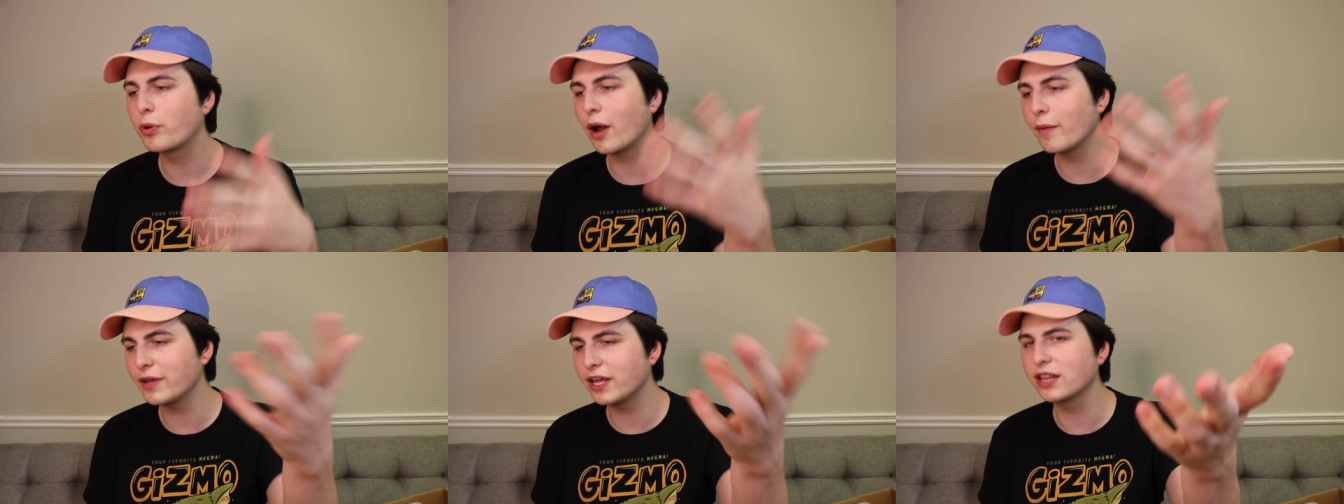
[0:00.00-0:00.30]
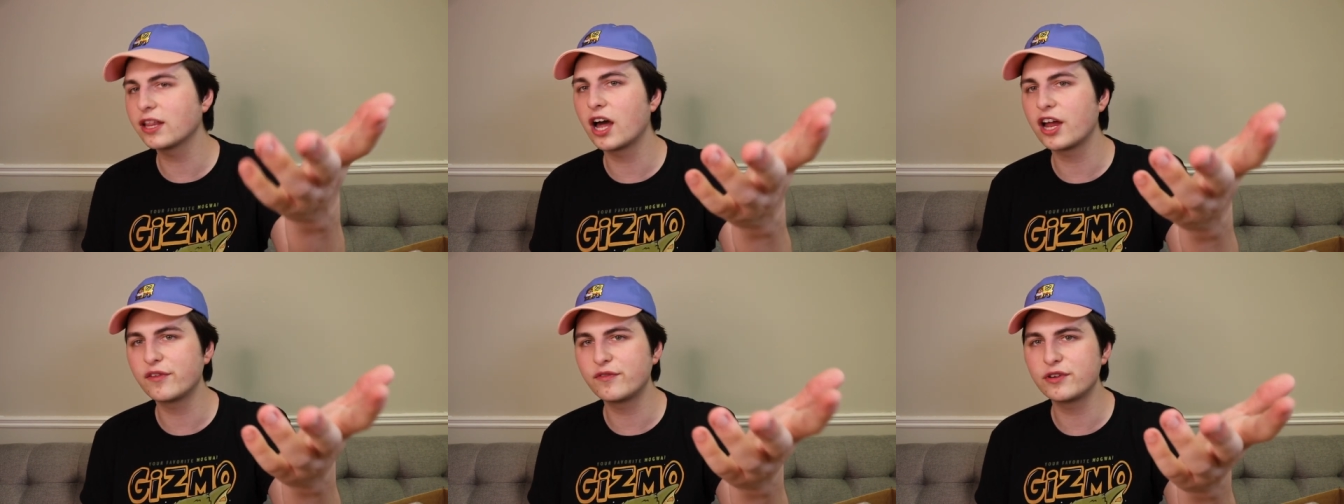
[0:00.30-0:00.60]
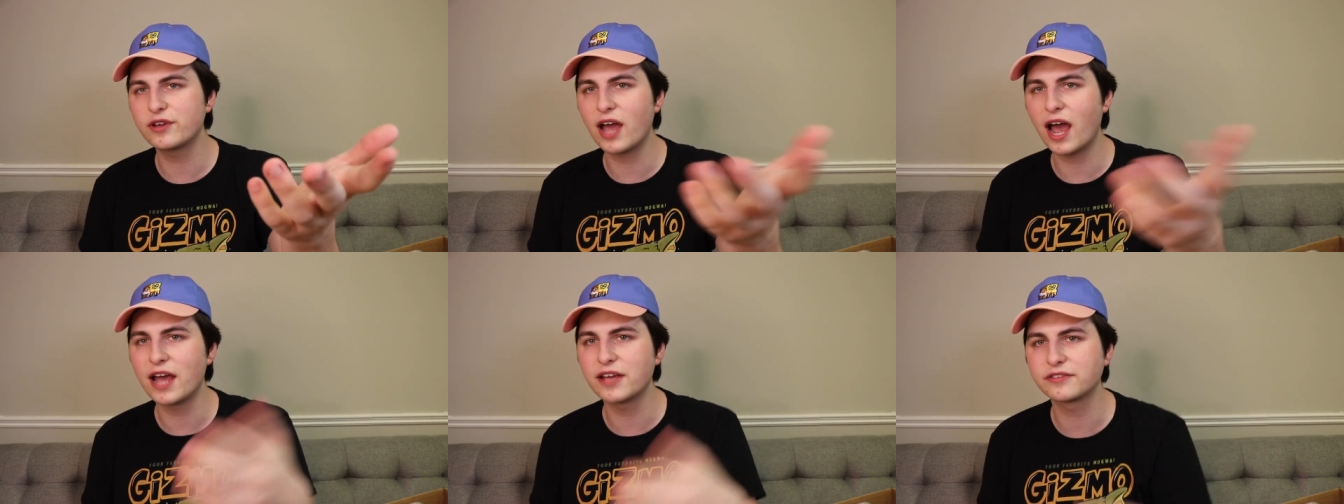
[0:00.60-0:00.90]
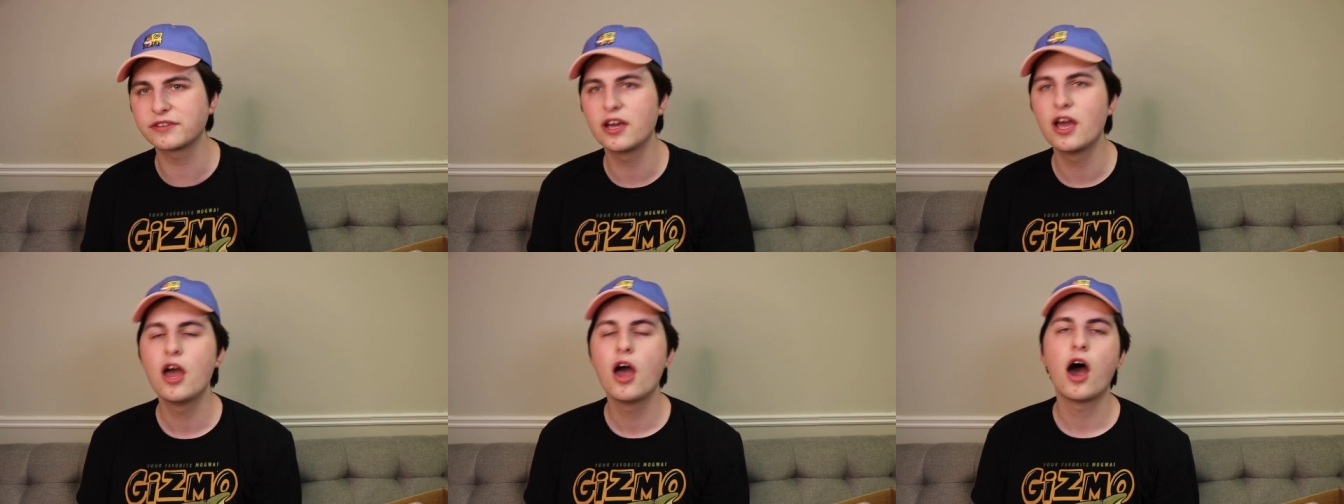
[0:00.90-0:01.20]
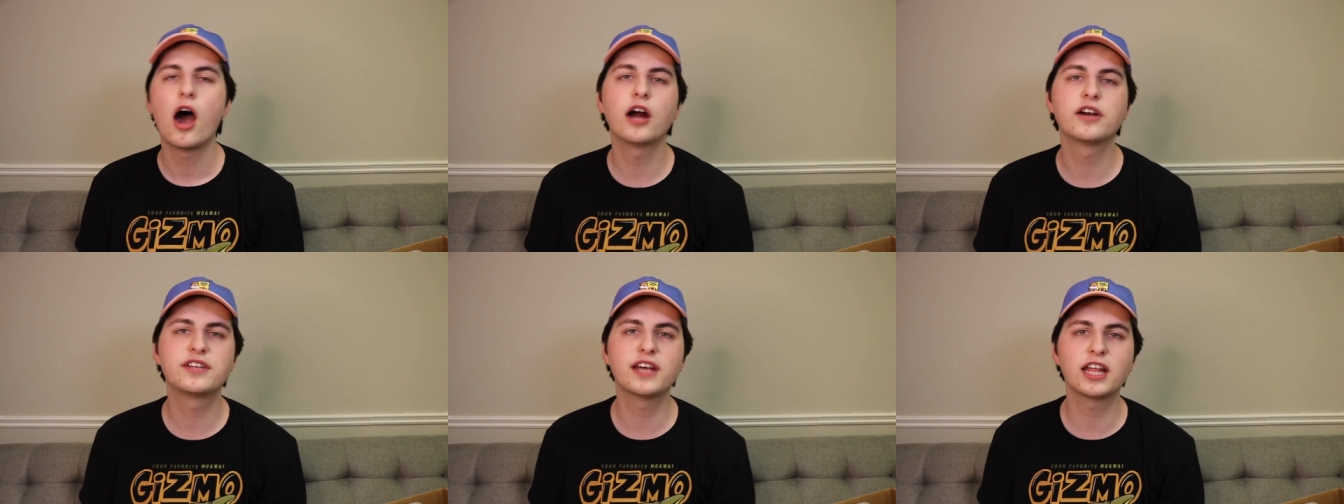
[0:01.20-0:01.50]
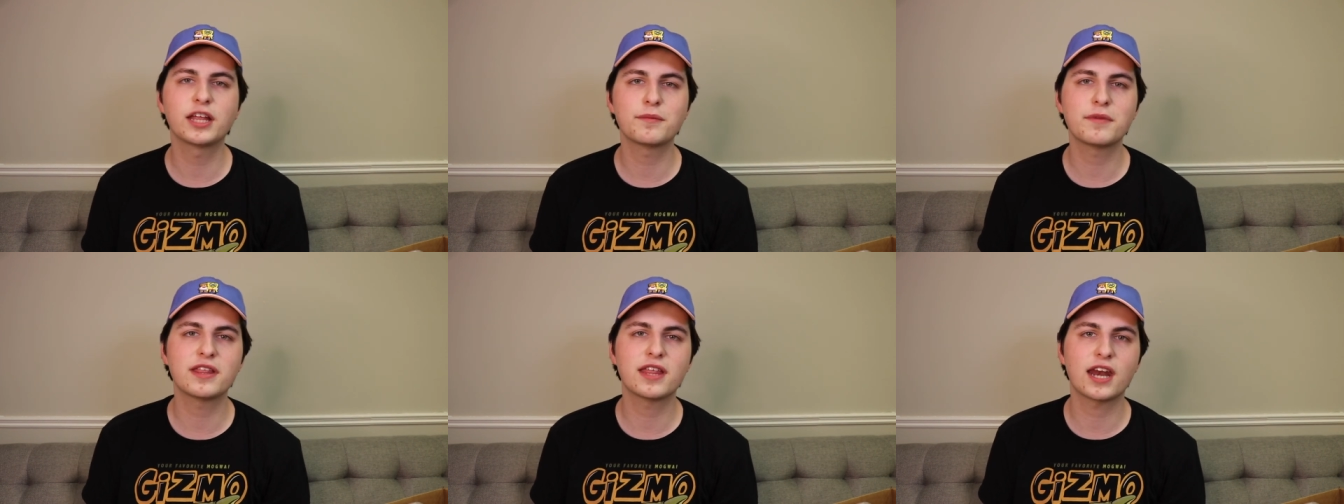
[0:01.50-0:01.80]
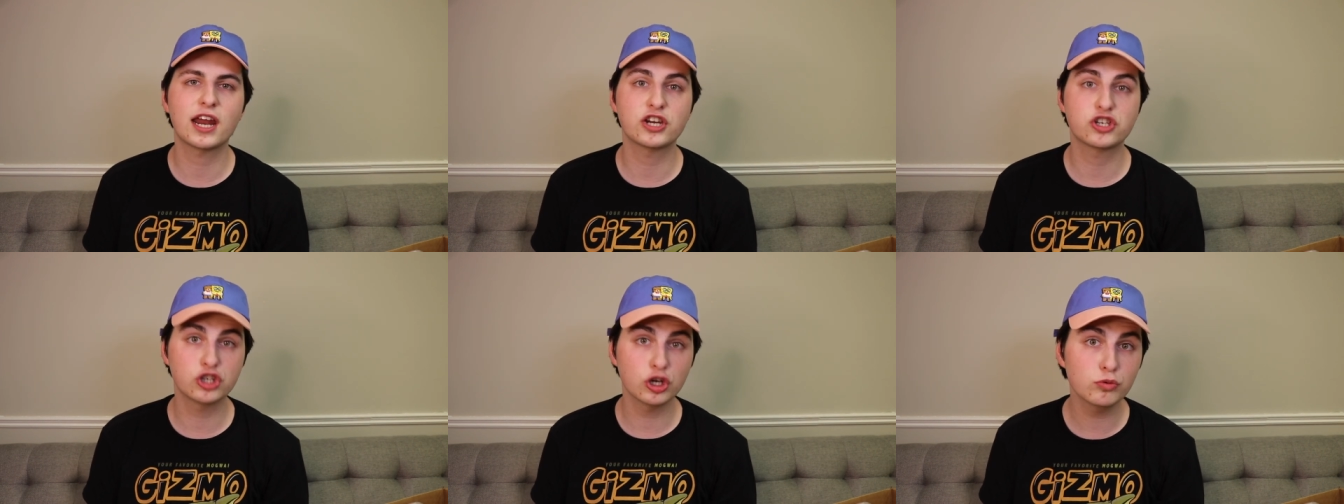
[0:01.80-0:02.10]
probably a lot of you guys are telling me
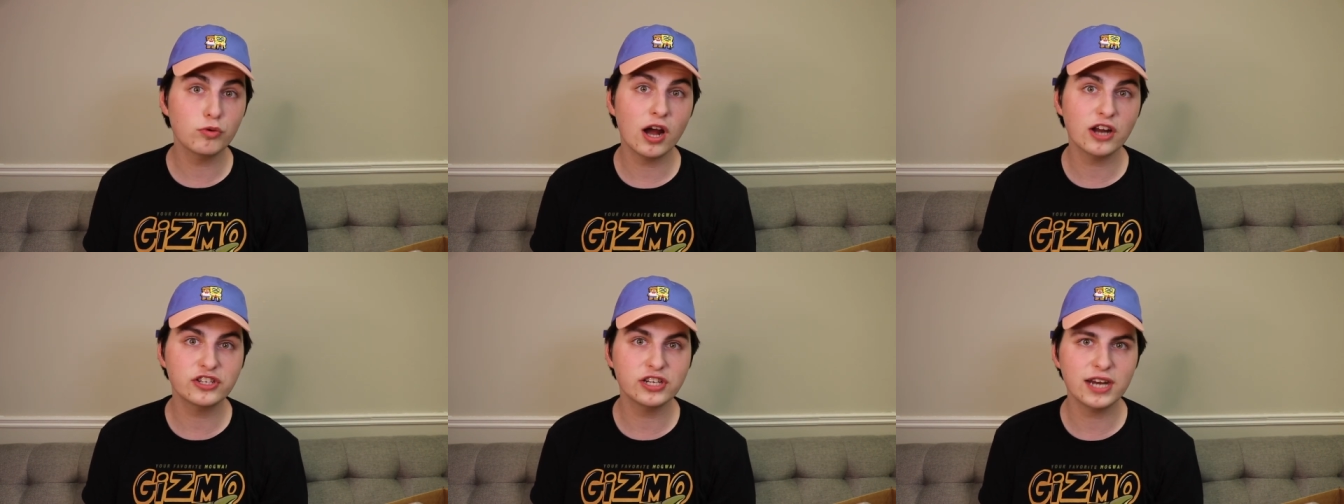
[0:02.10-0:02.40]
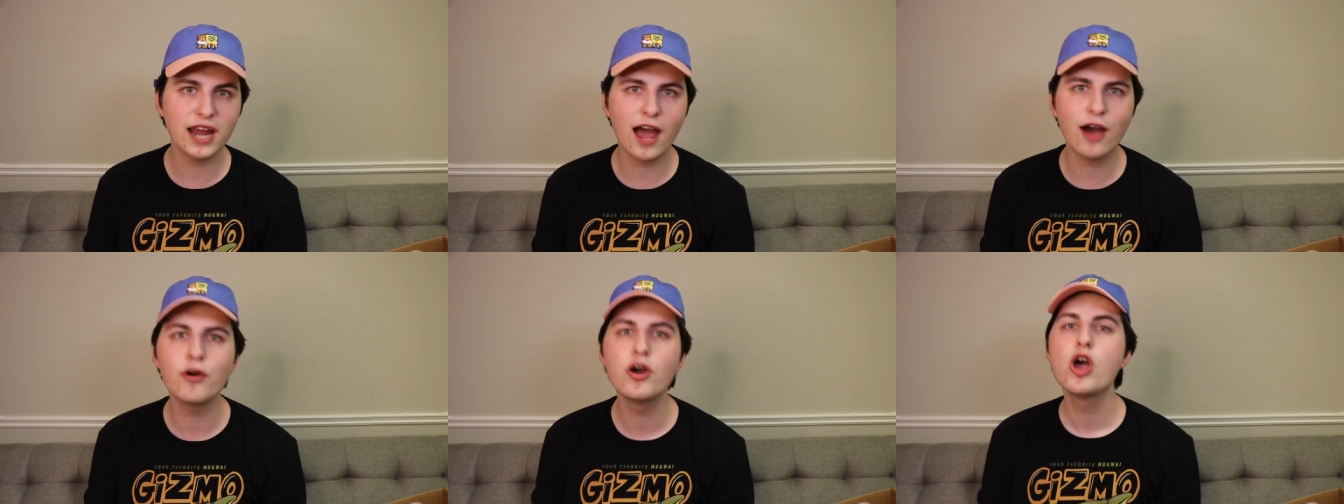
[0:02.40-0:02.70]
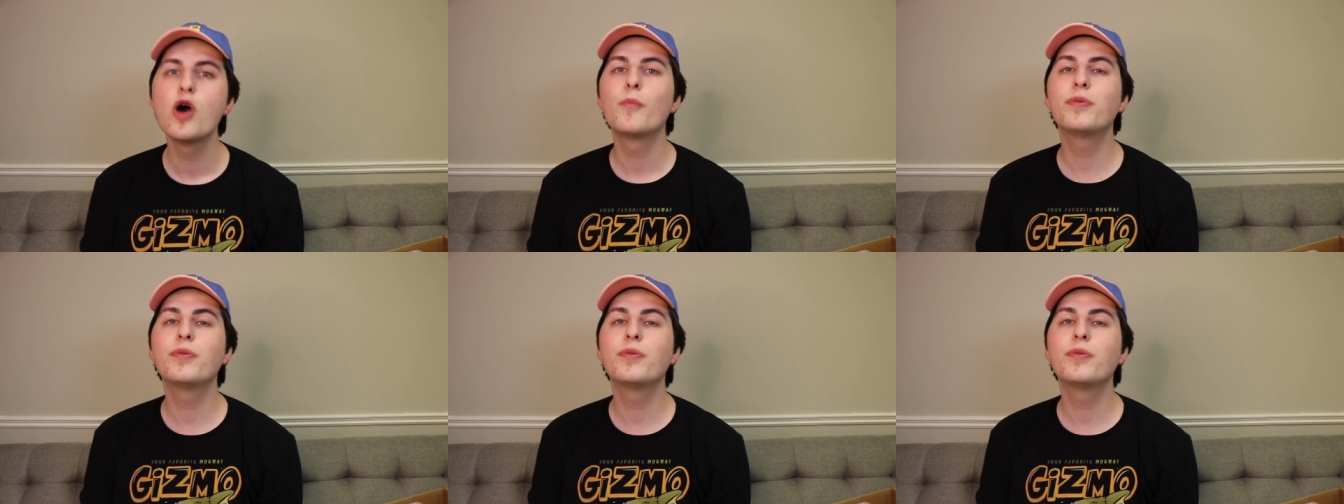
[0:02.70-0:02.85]
that I should watch it now.